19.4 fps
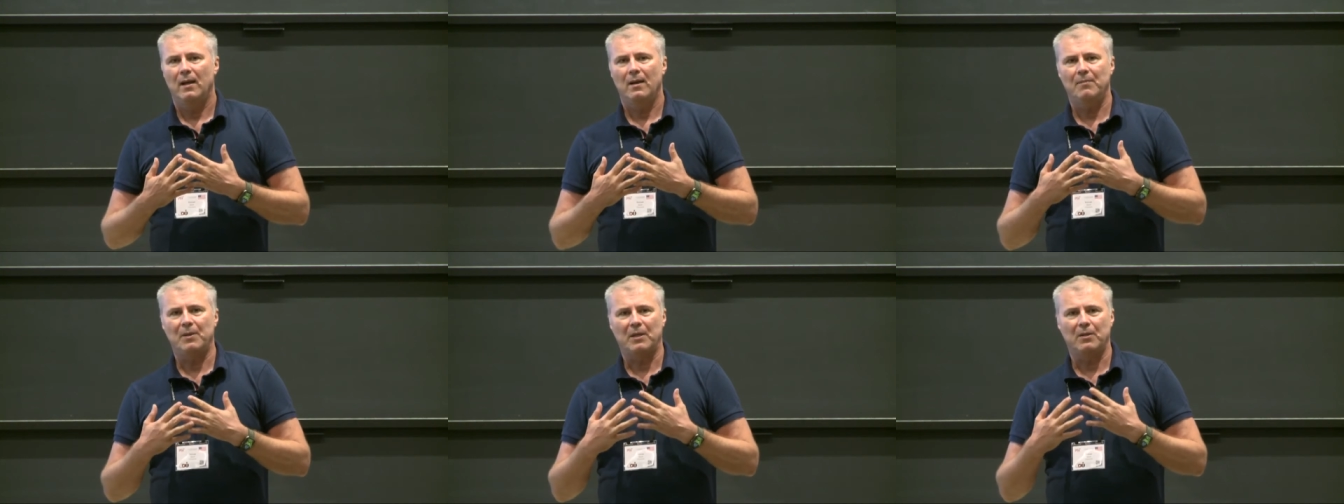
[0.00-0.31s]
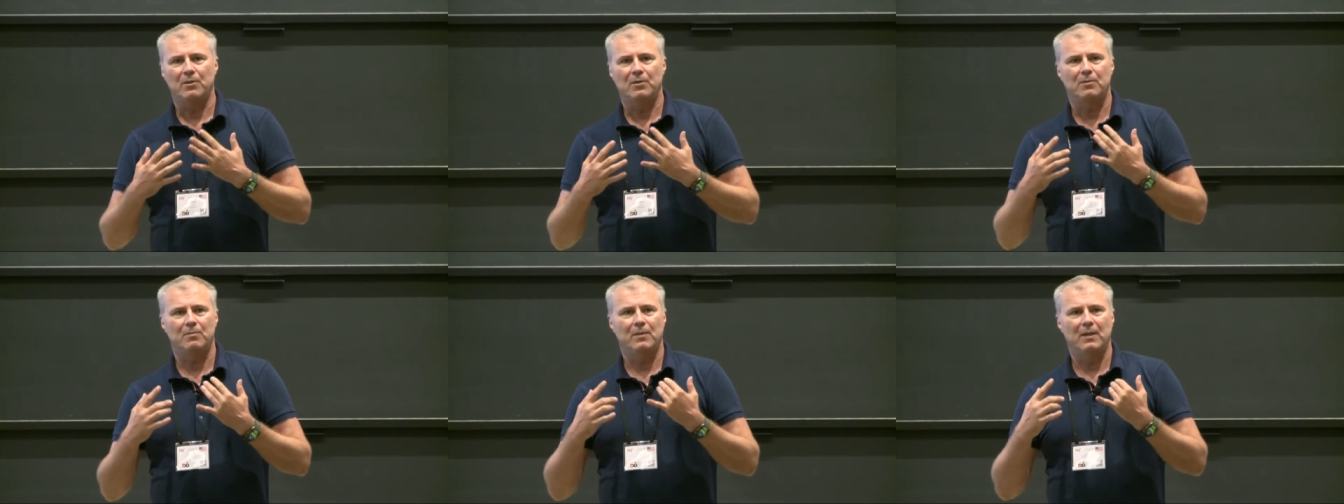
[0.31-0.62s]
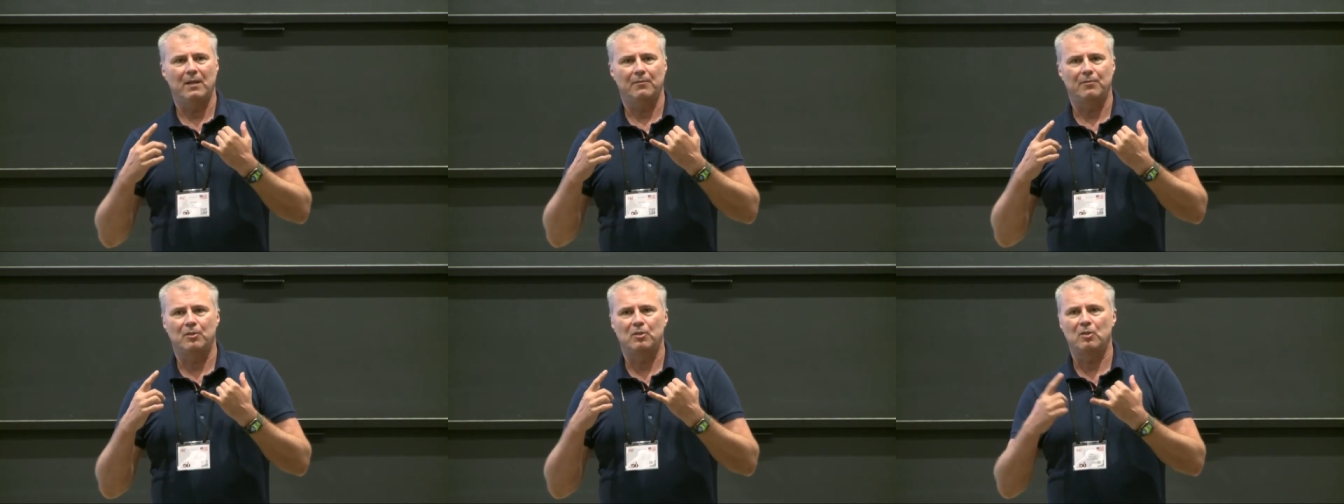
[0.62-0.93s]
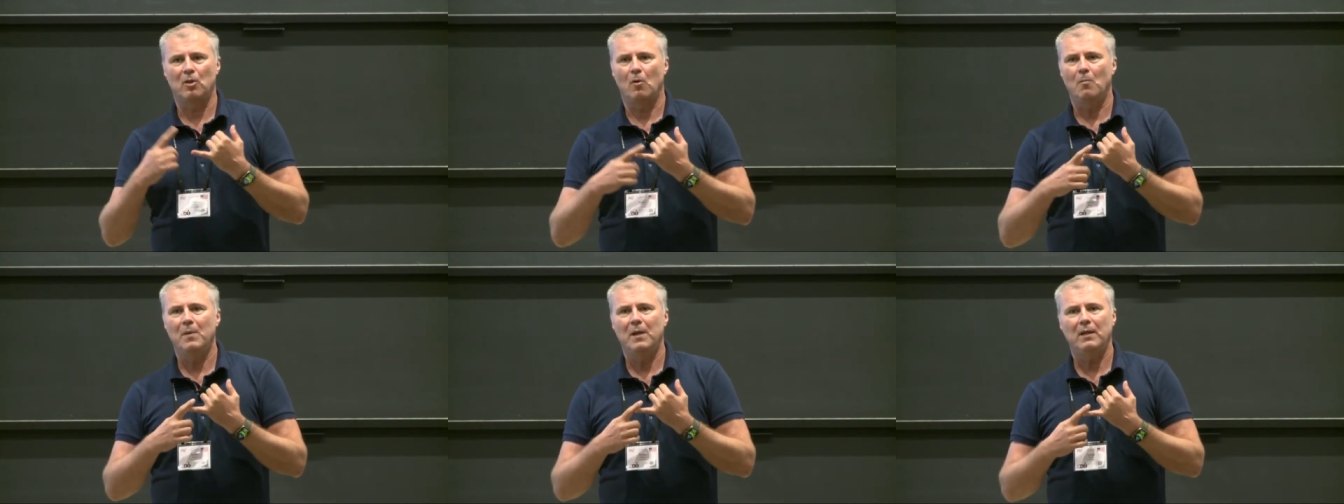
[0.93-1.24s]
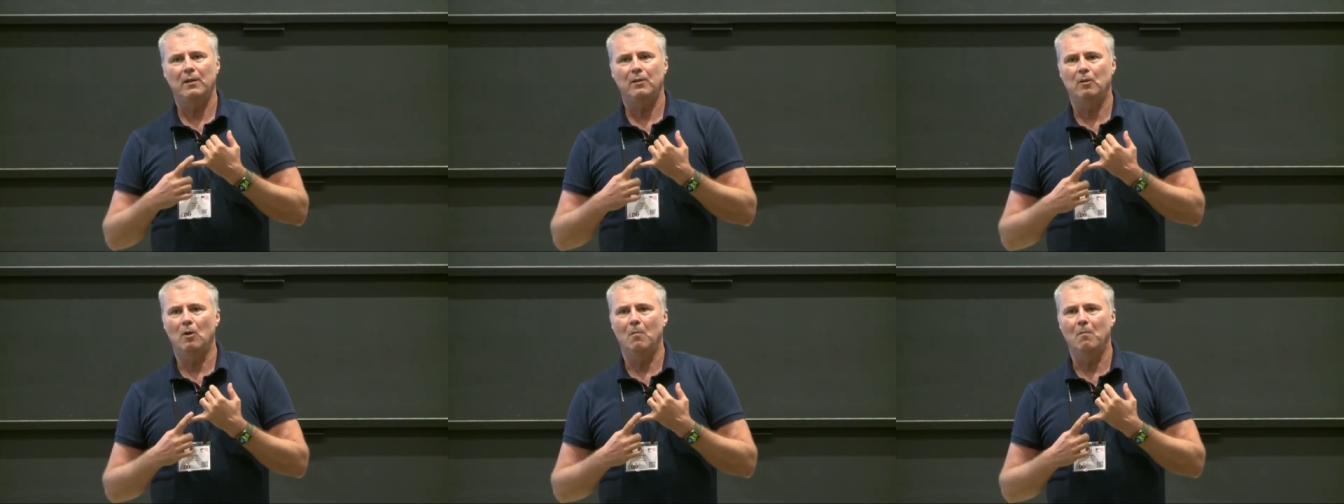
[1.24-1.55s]
Because we have so
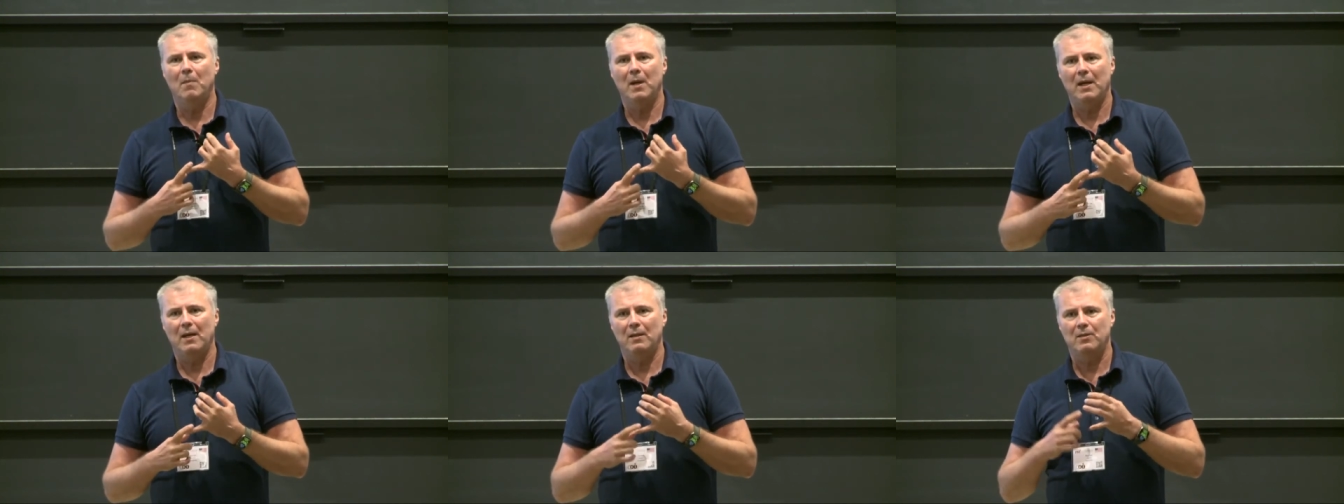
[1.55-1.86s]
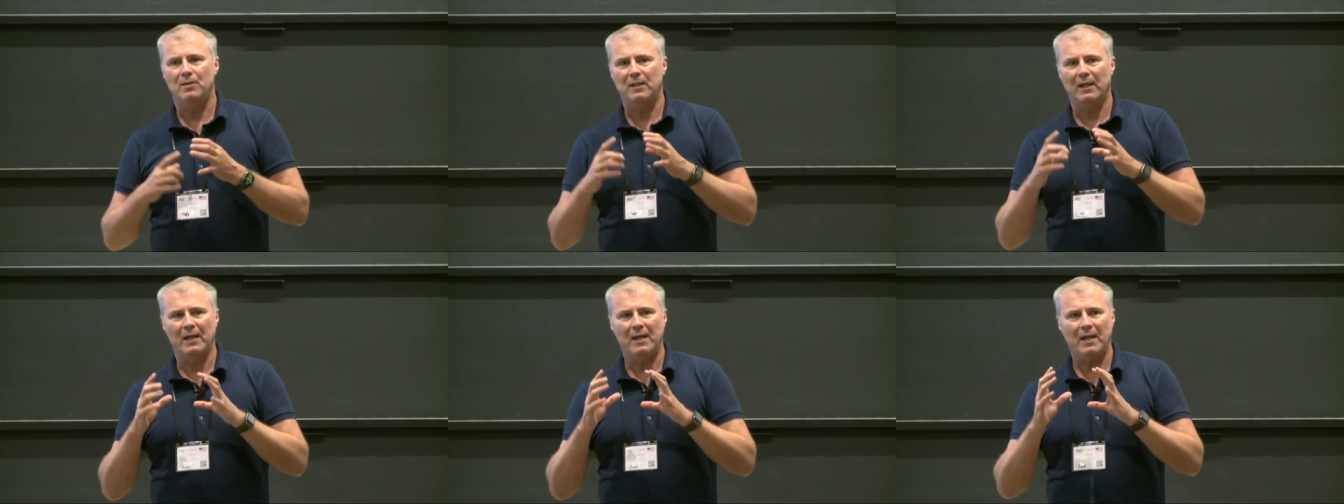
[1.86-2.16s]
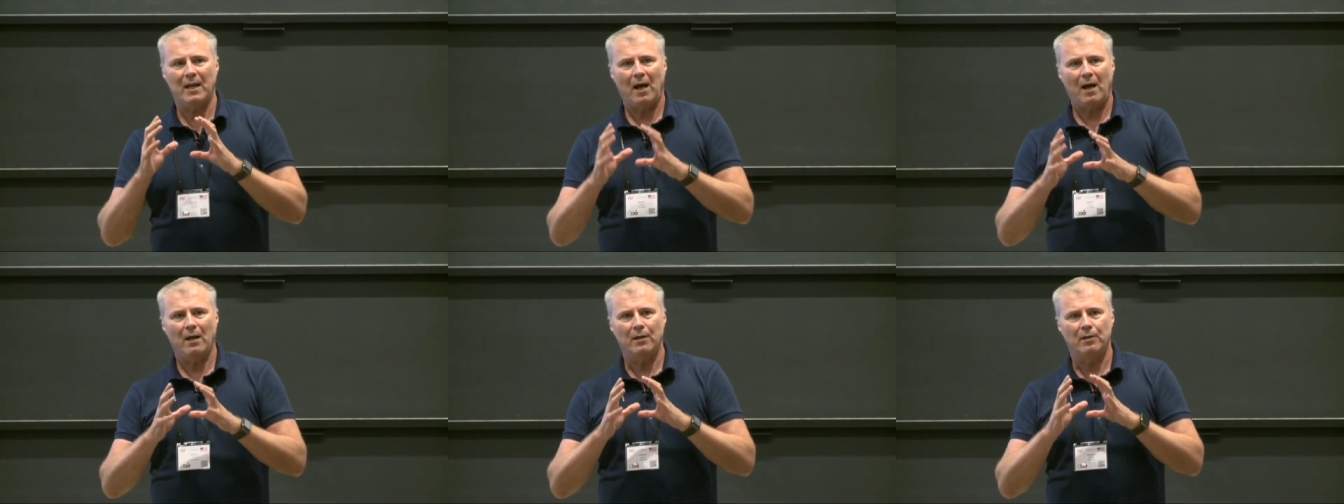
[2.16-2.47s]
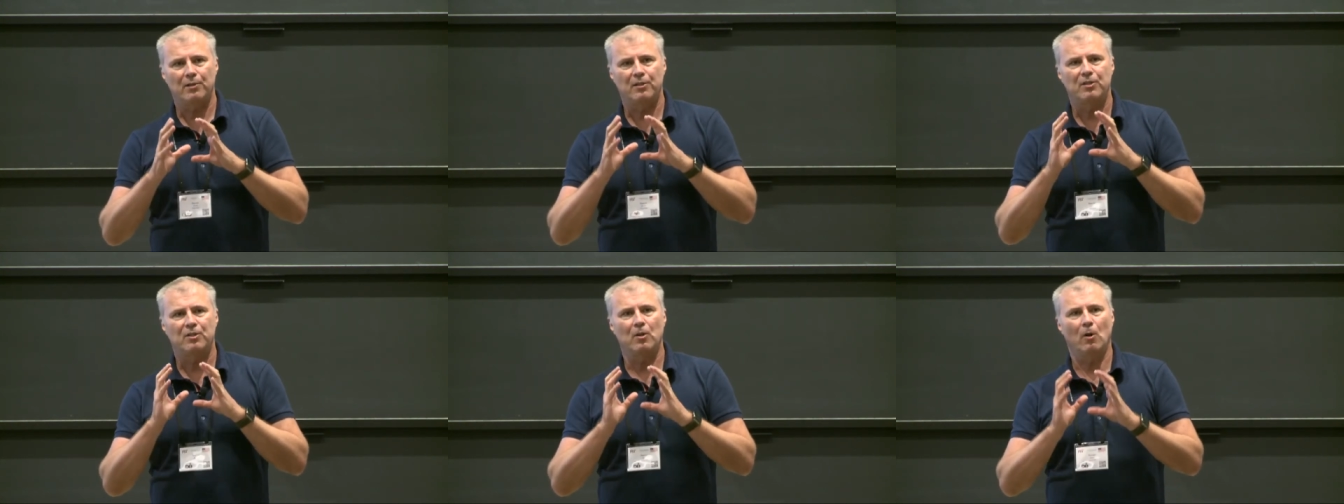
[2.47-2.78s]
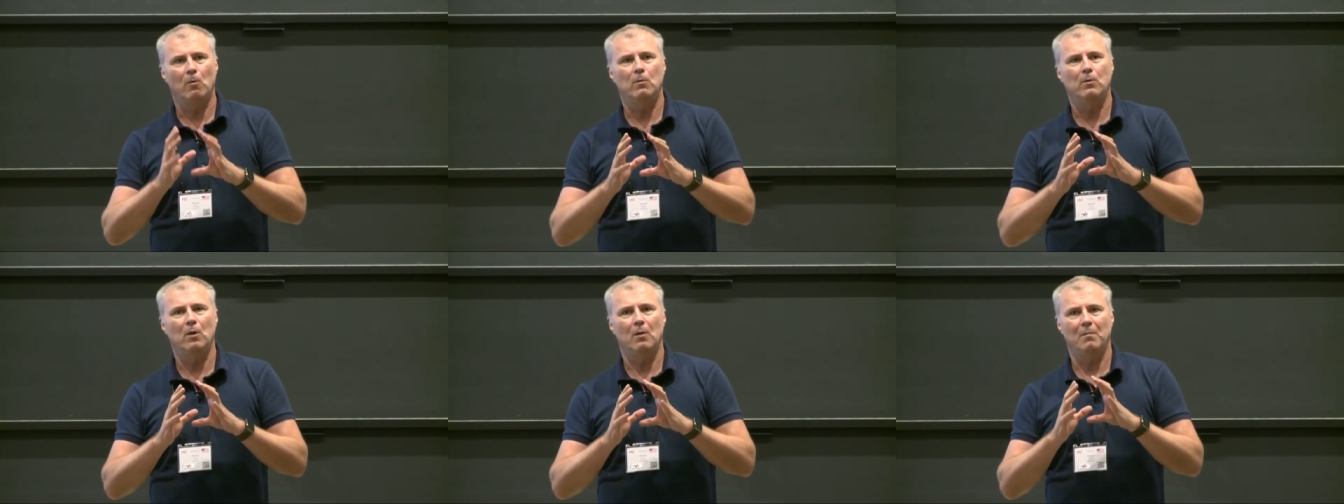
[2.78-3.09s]
many domains, the AI is
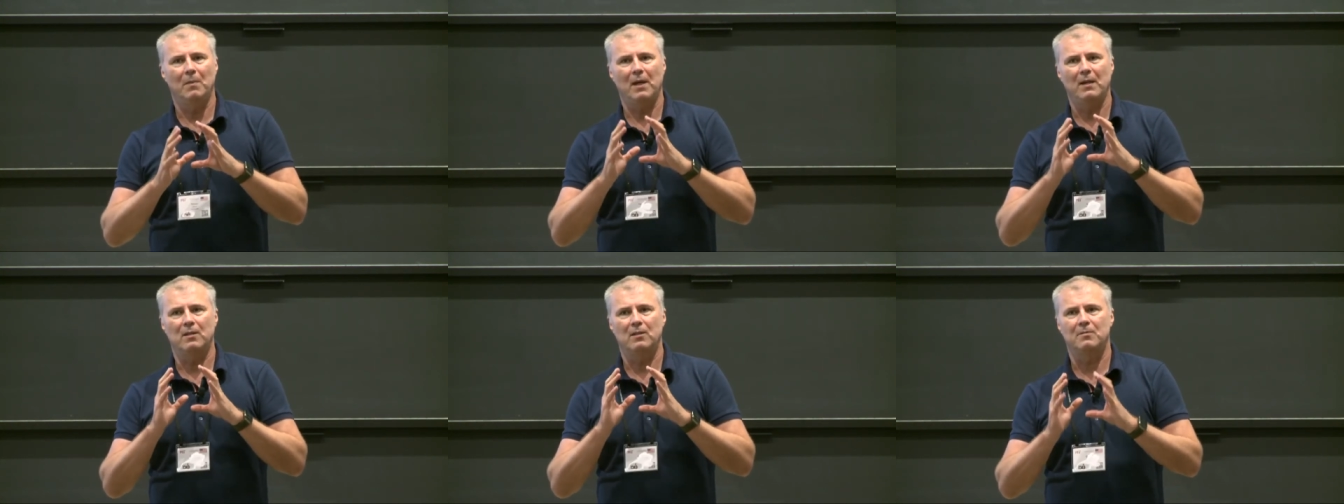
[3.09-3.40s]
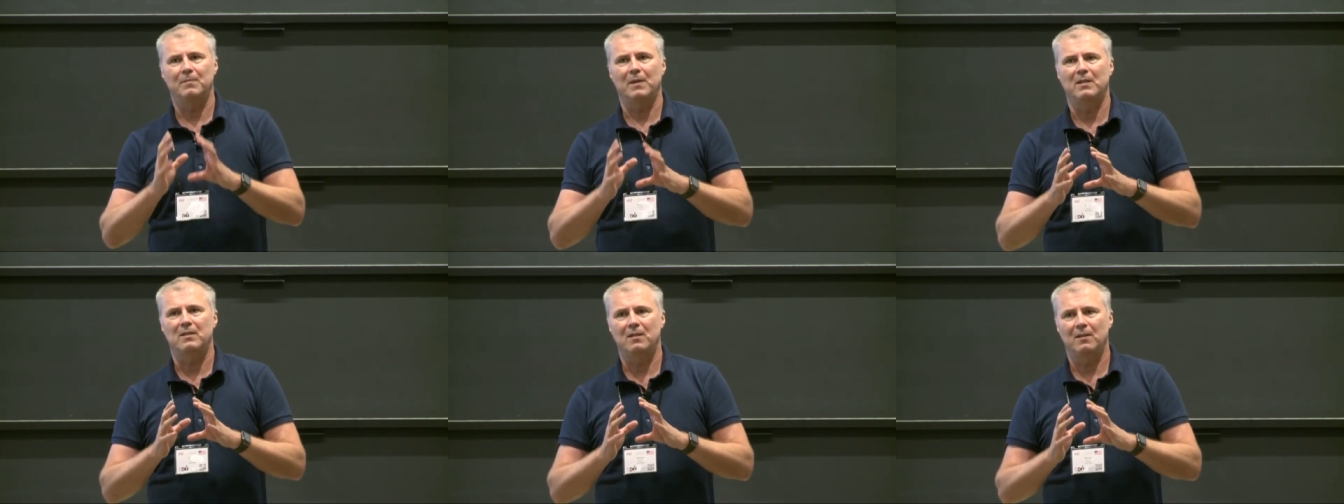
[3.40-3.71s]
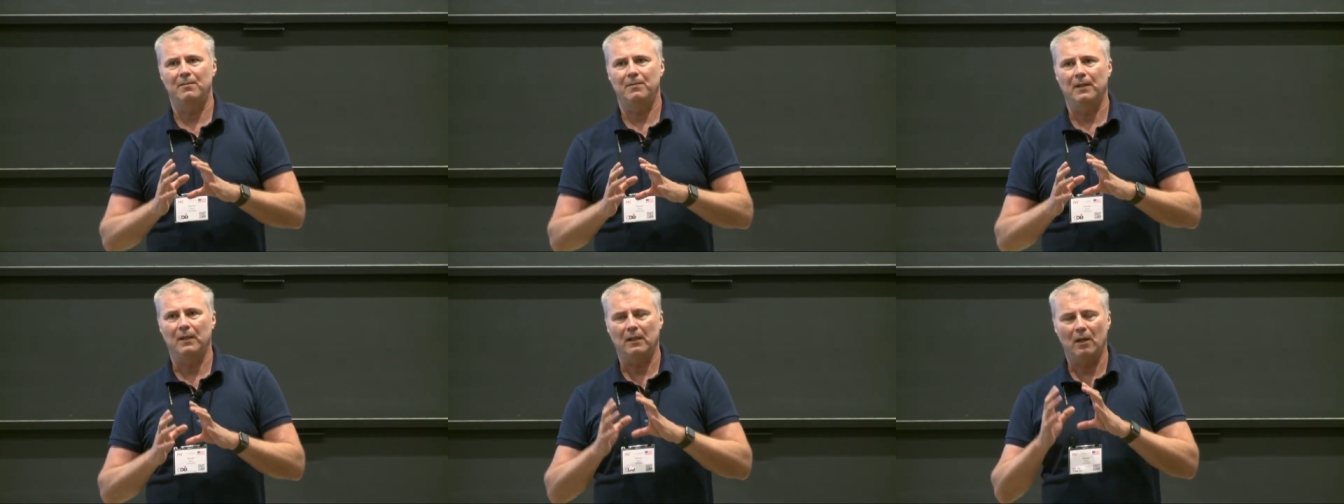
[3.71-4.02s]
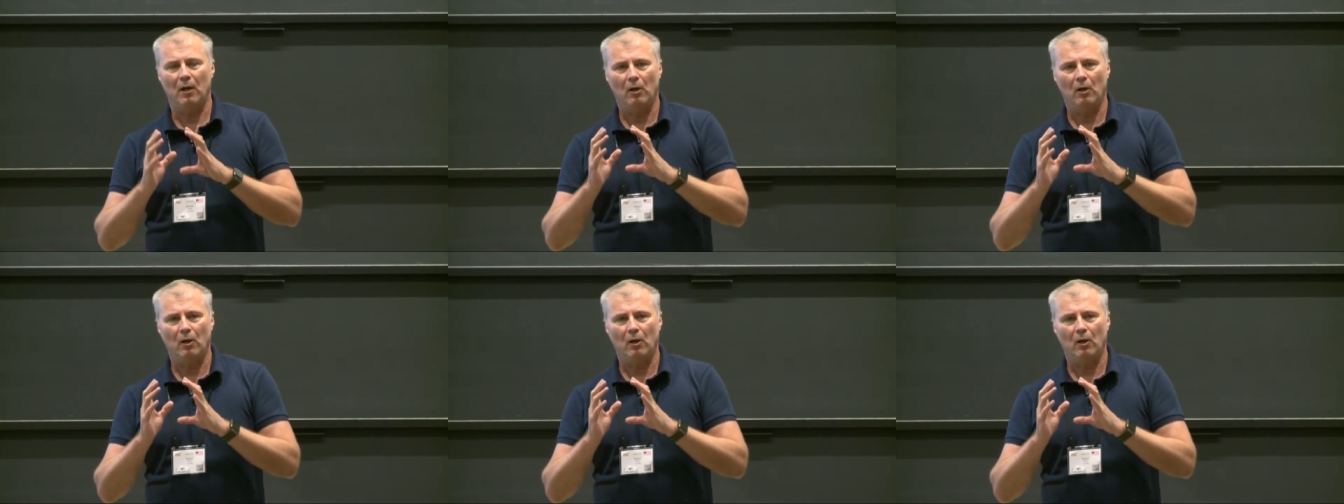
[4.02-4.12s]
so domain specific,